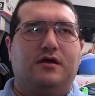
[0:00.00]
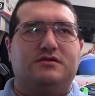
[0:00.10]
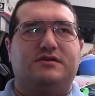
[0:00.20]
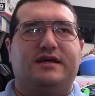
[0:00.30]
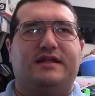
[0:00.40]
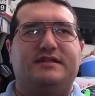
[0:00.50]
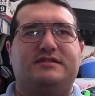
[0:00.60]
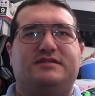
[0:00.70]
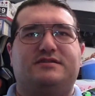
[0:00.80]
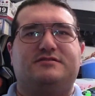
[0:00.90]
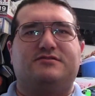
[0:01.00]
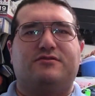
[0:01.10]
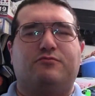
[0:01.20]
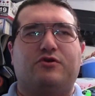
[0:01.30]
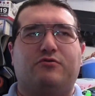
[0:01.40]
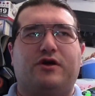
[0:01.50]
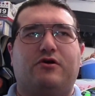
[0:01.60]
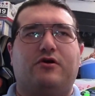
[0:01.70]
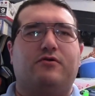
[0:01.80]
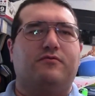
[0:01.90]
So yeah, that's sort of where we
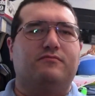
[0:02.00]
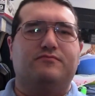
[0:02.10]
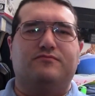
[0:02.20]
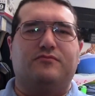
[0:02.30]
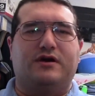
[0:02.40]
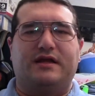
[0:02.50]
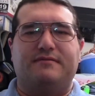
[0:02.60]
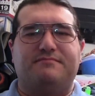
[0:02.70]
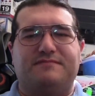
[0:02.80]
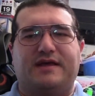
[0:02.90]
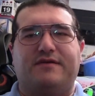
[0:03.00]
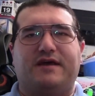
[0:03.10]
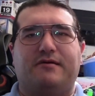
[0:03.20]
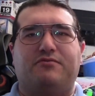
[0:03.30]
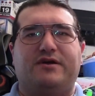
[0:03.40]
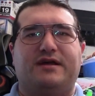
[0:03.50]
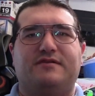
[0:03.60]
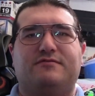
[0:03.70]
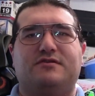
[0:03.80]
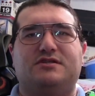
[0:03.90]
are, what I've got
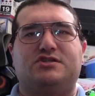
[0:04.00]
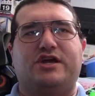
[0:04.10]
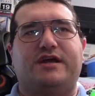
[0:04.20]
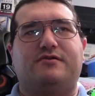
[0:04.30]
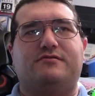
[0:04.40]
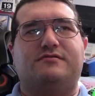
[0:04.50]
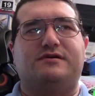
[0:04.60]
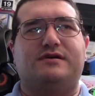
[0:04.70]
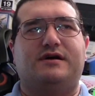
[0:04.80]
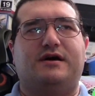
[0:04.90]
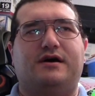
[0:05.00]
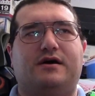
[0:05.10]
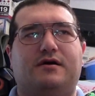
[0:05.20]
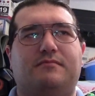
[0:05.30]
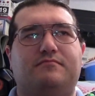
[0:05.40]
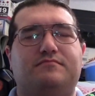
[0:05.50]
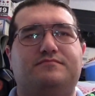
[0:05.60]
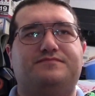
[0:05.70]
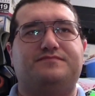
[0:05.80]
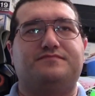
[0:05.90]
planned for this channel.
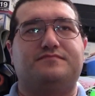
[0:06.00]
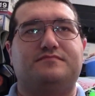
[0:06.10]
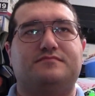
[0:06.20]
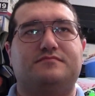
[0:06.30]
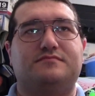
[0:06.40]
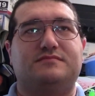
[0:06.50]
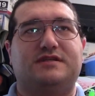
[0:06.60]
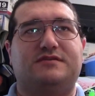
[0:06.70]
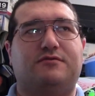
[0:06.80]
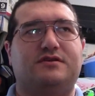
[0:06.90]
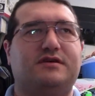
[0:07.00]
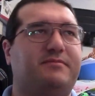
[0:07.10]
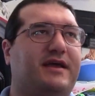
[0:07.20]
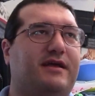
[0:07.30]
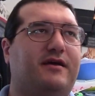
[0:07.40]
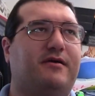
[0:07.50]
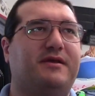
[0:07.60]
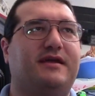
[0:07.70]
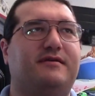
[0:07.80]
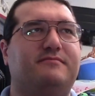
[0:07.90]
As far as
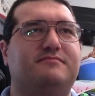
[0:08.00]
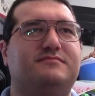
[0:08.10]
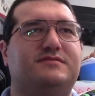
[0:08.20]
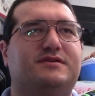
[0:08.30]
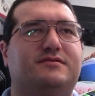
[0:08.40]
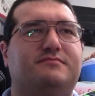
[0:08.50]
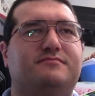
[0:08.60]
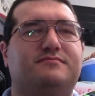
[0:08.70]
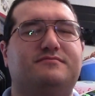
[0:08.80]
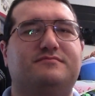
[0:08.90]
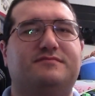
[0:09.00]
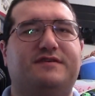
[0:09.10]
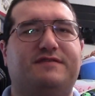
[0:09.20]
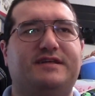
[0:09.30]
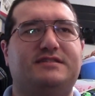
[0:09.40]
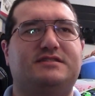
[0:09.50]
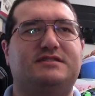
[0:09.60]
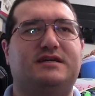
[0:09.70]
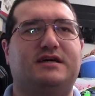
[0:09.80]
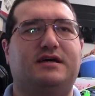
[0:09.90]
upcoming events,
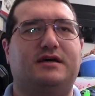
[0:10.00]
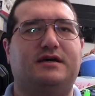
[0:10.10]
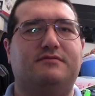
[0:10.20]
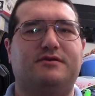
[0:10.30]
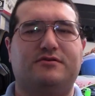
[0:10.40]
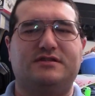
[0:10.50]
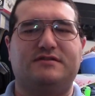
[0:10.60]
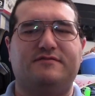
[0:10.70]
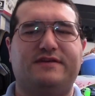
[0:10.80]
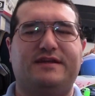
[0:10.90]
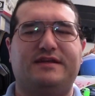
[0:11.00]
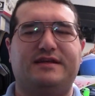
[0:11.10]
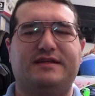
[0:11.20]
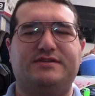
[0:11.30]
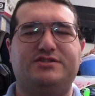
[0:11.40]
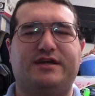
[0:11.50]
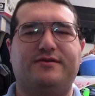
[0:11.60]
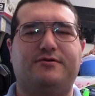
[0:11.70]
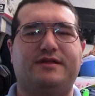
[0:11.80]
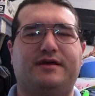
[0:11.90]
there is an event in
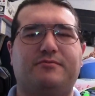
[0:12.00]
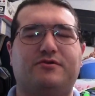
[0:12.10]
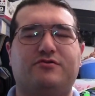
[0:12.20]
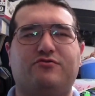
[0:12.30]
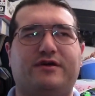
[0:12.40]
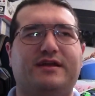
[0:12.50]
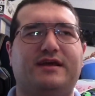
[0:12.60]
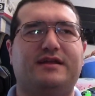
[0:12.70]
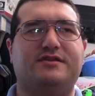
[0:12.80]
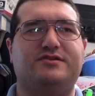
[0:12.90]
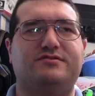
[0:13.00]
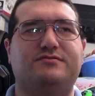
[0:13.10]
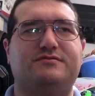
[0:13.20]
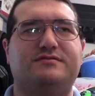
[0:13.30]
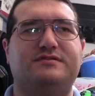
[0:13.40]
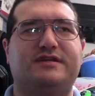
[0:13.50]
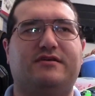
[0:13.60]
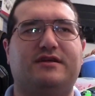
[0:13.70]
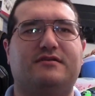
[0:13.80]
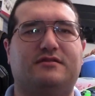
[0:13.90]
January that I'm going to try to get to down
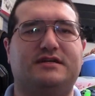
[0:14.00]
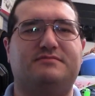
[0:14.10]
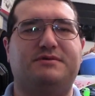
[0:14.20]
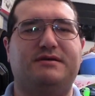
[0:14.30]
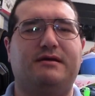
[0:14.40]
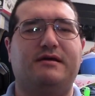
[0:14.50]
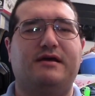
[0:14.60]
at Gillespie.